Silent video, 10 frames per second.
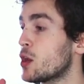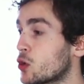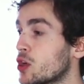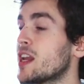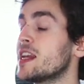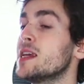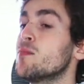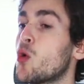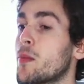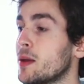you're gonna
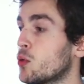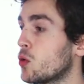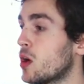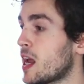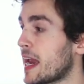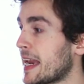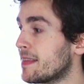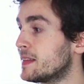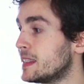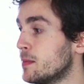need more people
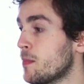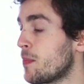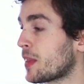in the team